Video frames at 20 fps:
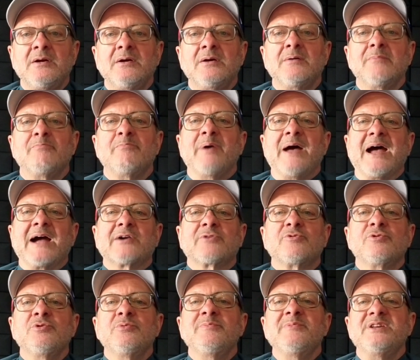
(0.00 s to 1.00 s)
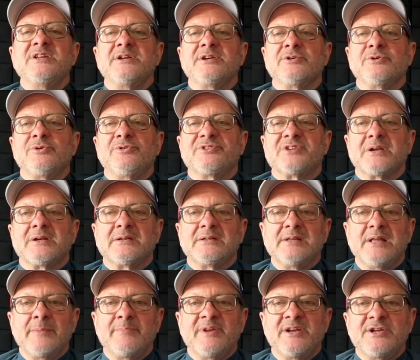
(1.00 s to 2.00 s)
Backroom deals and
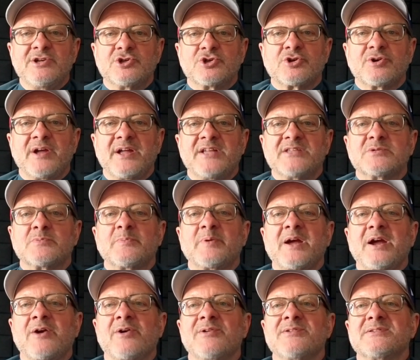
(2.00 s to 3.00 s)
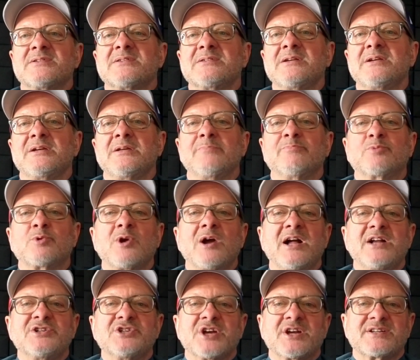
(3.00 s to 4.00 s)
limited transparency in
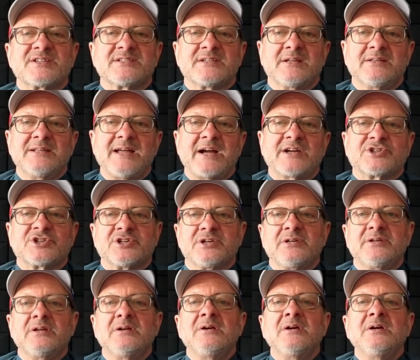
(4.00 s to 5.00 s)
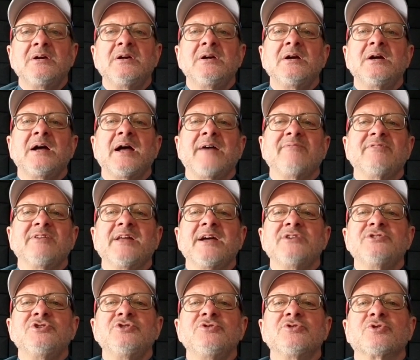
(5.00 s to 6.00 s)
project selection have
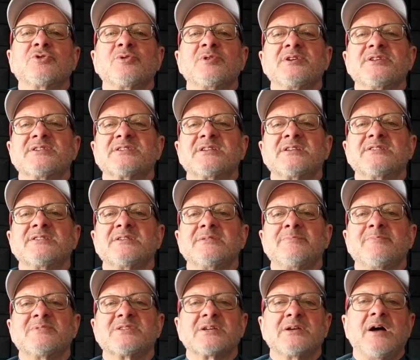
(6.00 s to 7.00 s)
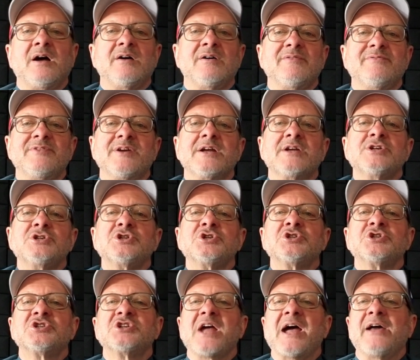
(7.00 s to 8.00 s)
led to criticisms of
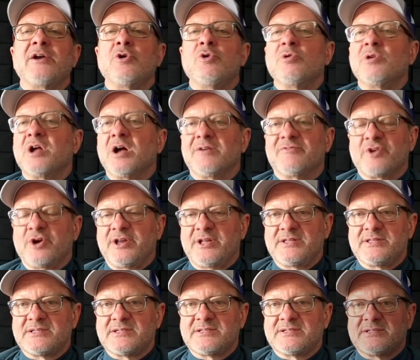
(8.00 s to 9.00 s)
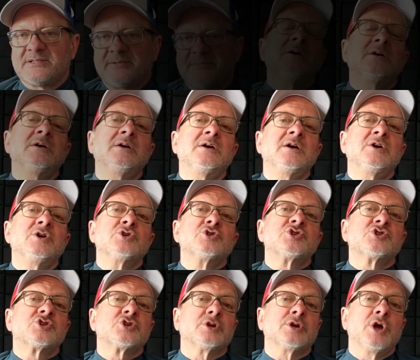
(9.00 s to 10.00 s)
shadow governance,
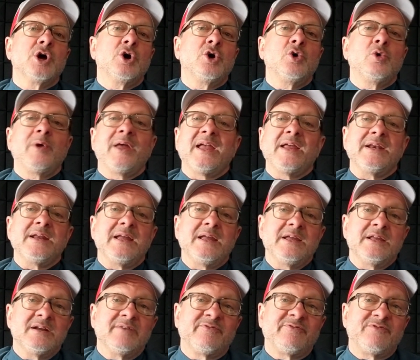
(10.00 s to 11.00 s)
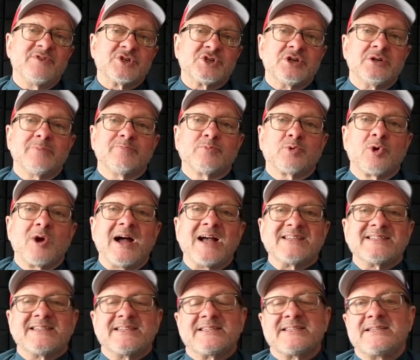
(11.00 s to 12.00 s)
slow and inefficient
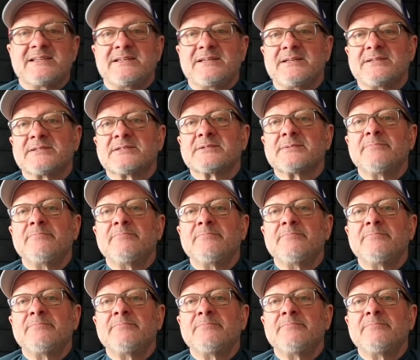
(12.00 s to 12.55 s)
processes.